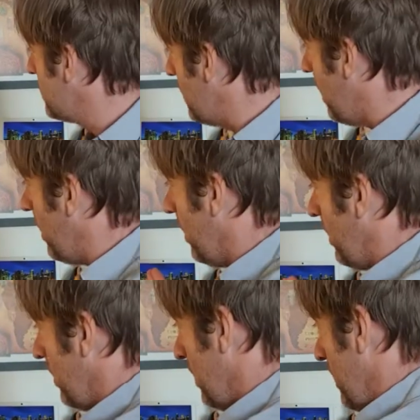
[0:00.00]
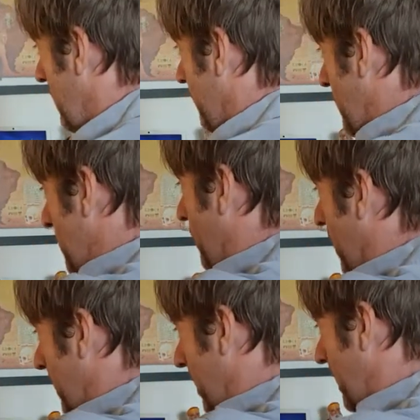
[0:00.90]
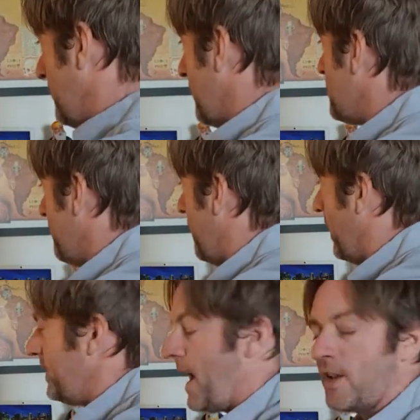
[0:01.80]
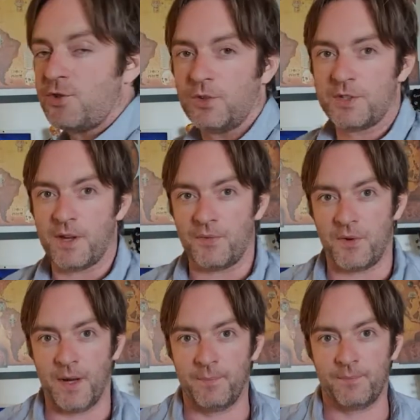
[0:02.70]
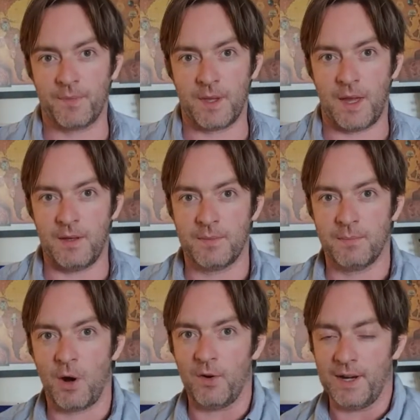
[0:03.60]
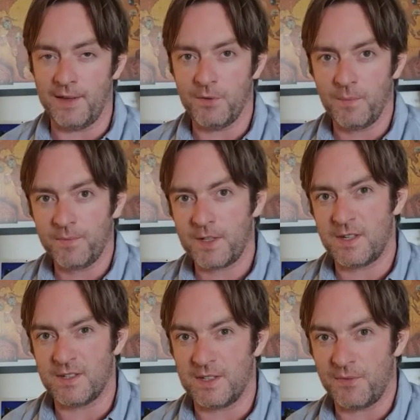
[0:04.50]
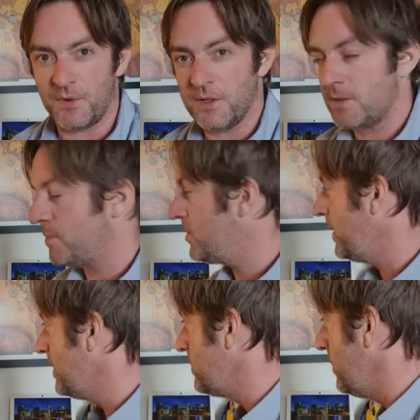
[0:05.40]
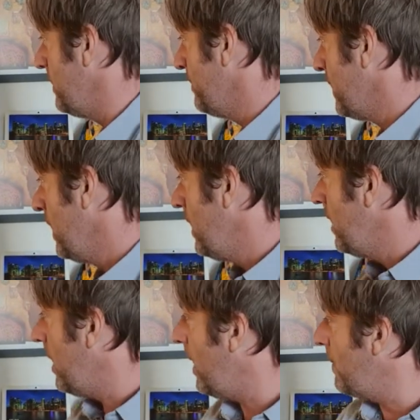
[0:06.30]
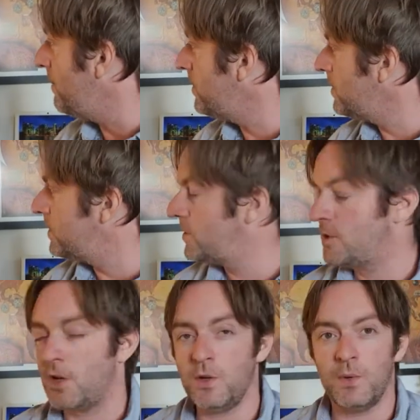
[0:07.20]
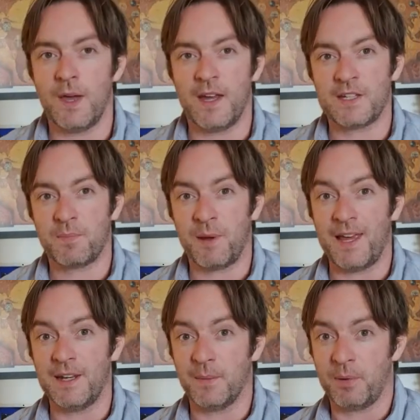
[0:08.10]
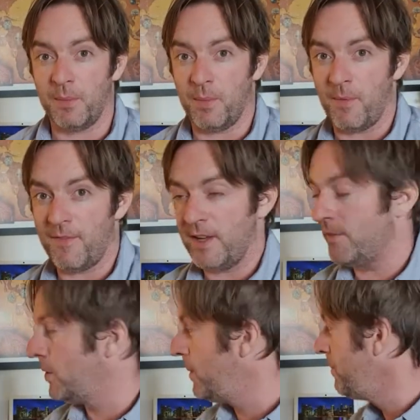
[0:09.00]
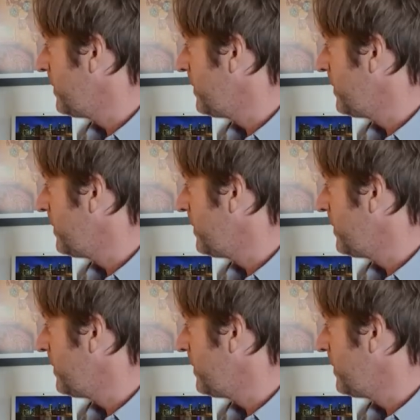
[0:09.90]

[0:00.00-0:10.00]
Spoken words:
are: number one, identify natural suffering and moral evil, because there's a difference between the two. Two, explain the problem of evil.